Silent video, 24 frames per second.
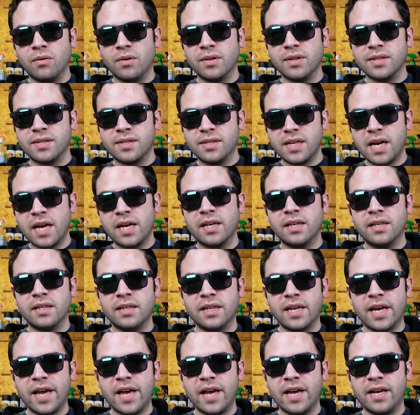on the
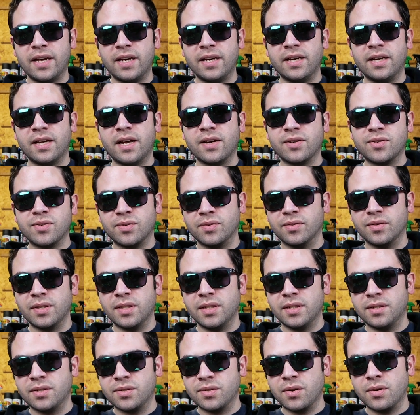second day it
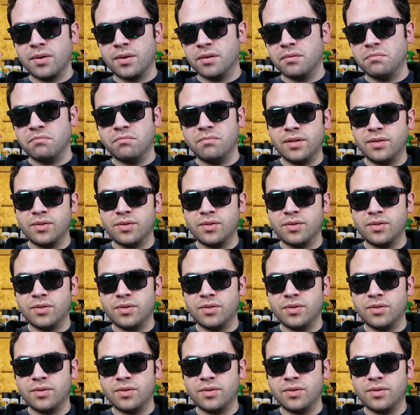actually started